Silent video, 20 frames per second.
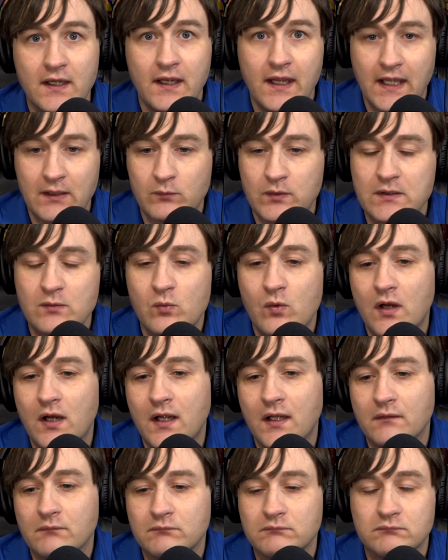And we
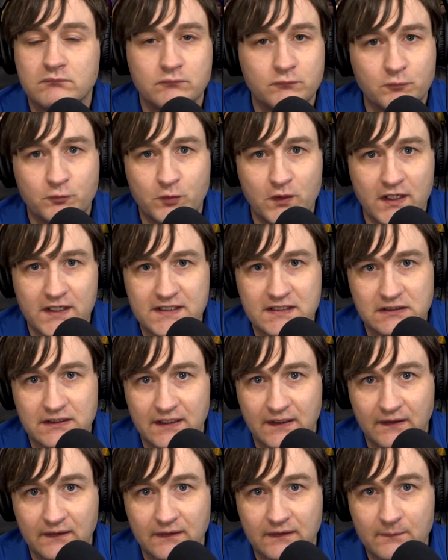want British
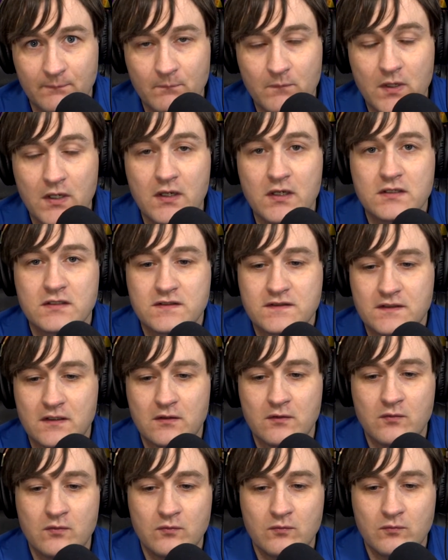linens.
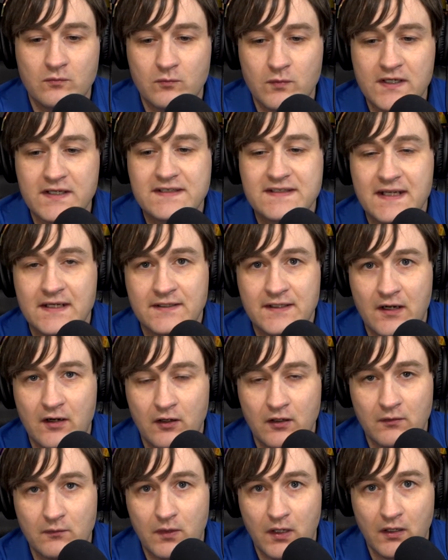So we send
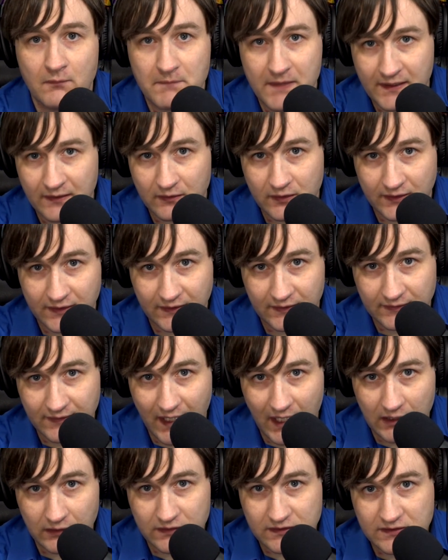our American
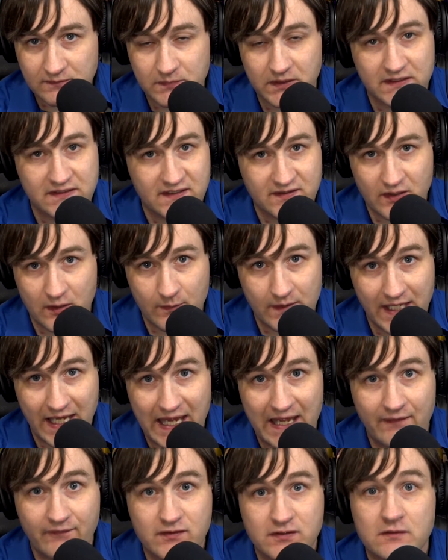dollars, because that's all we
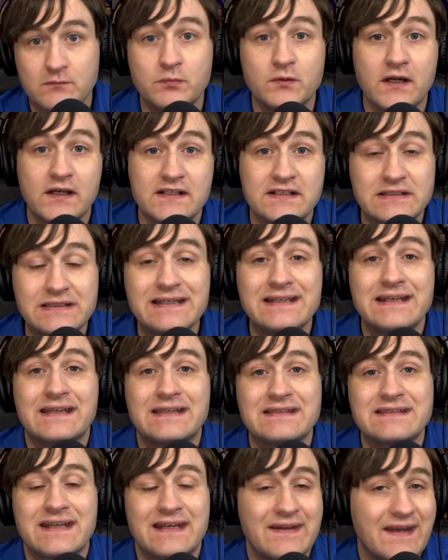have, to British
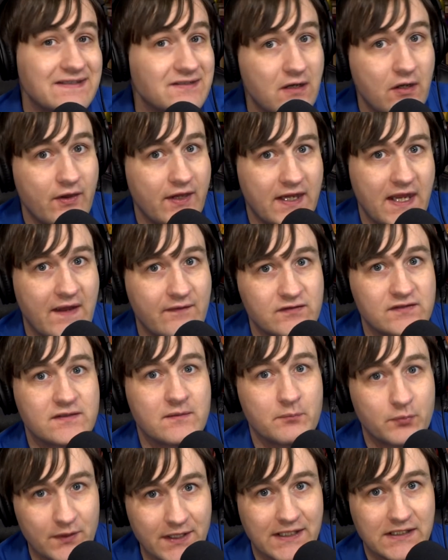linens, and that's all they have is the
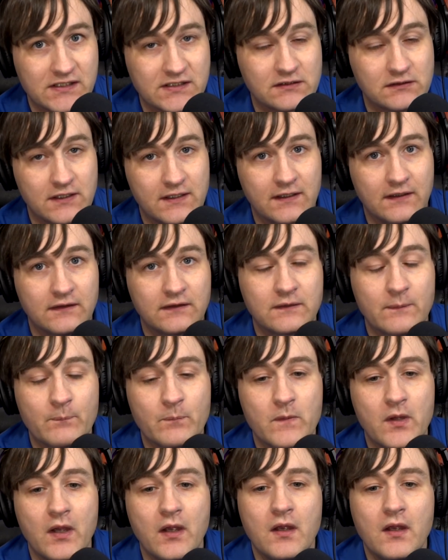British linens.
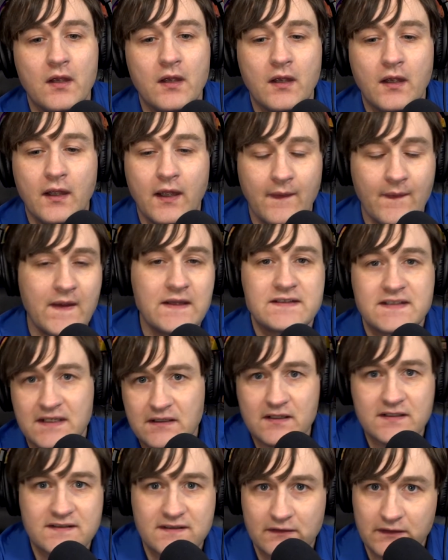And they send
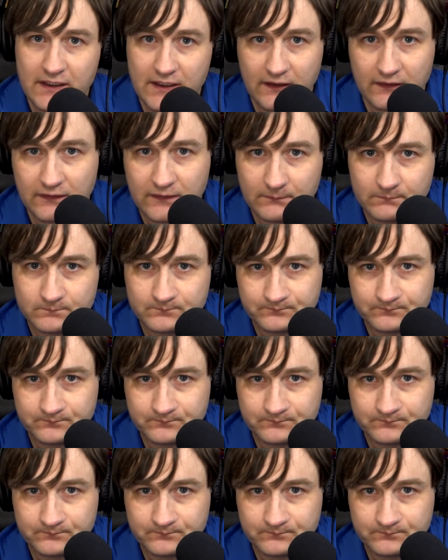us the linens.